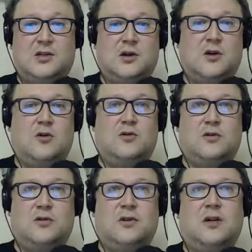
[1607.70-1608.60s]
And so
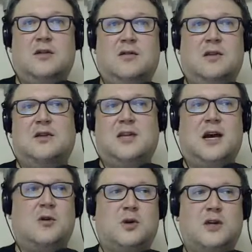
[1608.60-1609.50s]
the
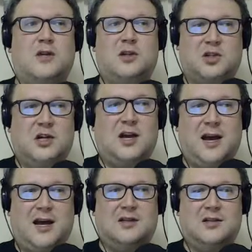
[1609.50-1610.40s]
integrity that she
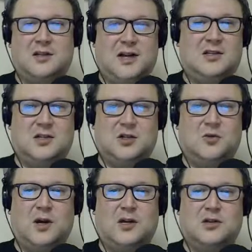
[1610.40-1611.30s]
has in that
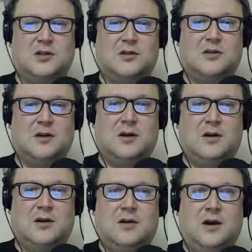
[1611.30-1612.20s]
situation
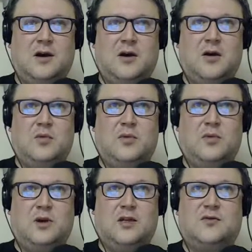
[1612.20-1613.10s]

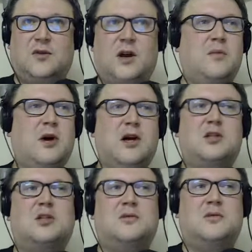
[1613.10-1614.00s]
is very
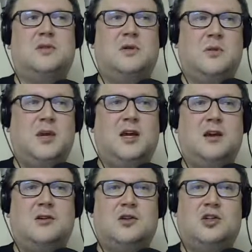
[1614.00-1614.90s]
much, to
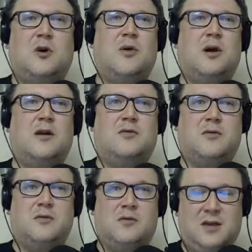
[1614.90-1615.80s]
me,
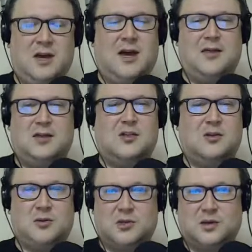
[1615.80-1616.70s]
showing, these
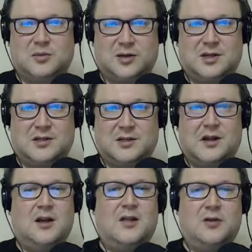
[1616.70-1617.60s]
two are siblings.
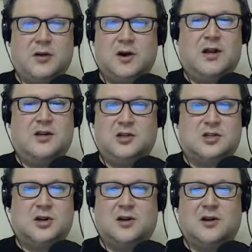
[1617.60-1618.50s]
They're not
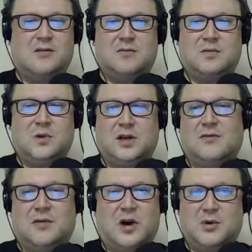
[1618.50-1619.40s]
going to
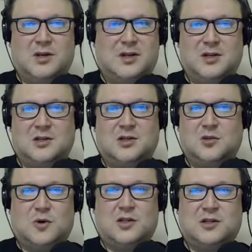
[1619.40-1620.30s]
give up in any
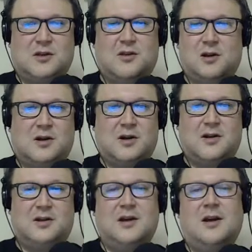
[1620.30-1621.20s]
situation that they're
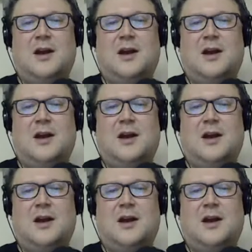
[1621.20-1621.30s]
in.